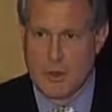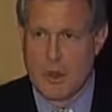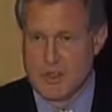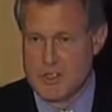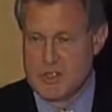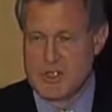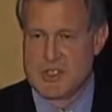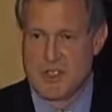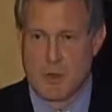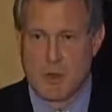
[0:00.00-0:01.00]
causes
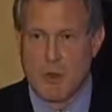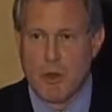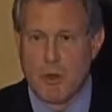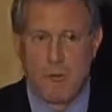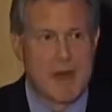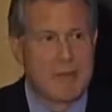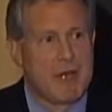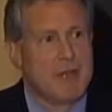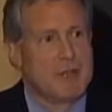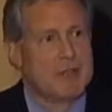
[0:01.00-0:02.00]
this thing we call the
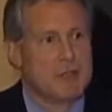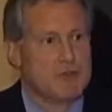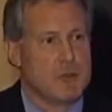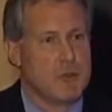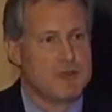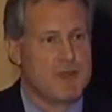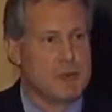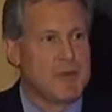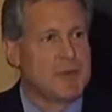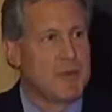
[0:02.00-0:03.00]
metabolic syndrome.
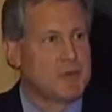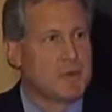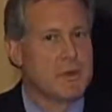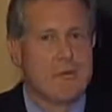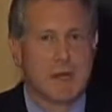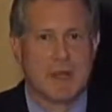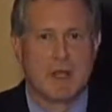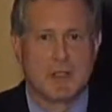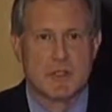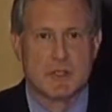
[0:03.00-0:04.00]
Everybody knows what the
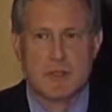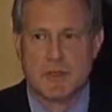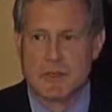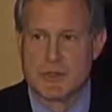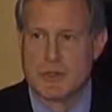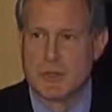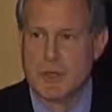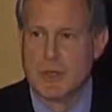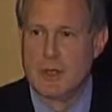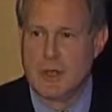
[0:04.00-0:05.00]
metabolic syndrome is?
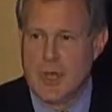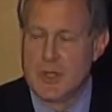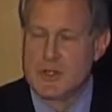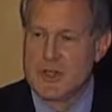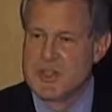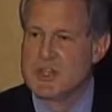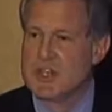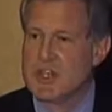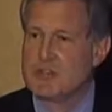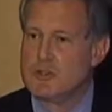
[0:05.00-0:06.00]
Okay, so this
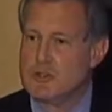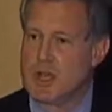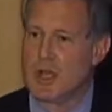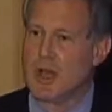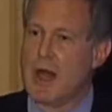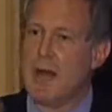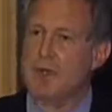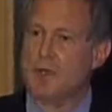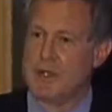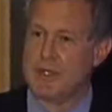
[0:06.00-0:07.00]
is the
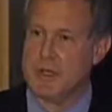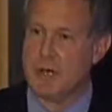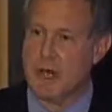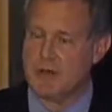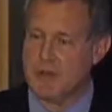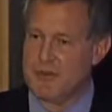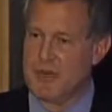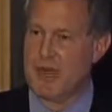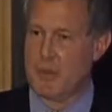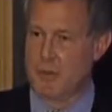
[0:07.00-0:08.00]
conglomerate of the
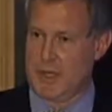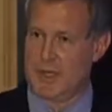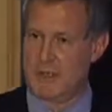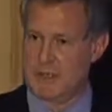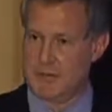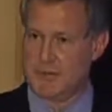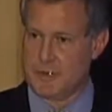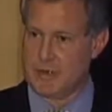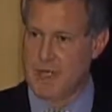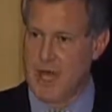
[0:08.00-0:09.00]
following
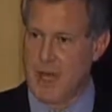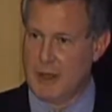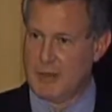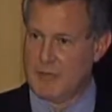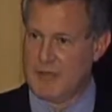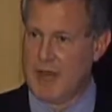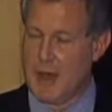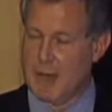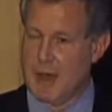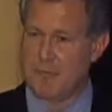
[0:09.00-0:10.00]
different
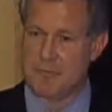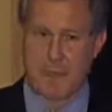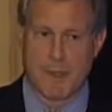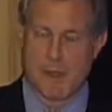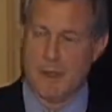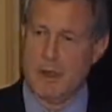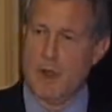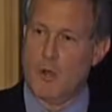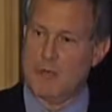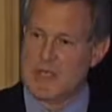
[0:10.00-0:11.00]
phenomena.
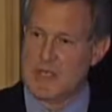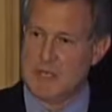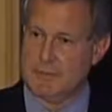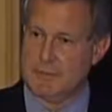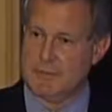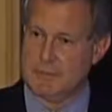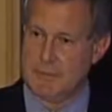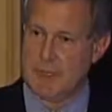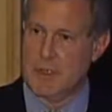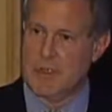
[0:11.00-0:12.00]
Obesity,
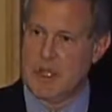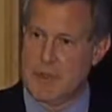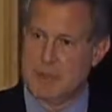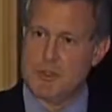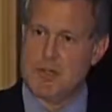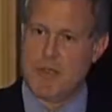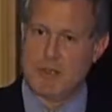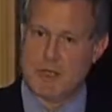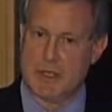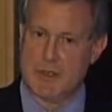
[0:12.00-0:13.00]
type 2
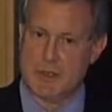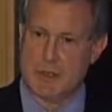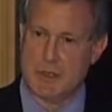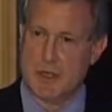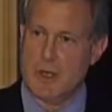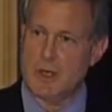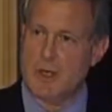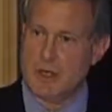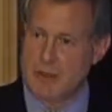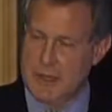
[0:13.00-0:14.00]
diabetes,
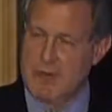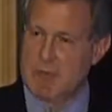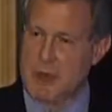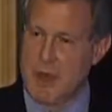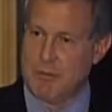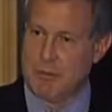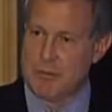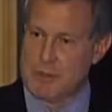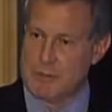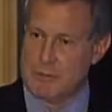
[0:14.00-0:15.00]
lipid
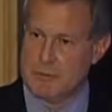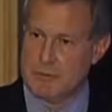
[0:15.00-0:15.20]
problems,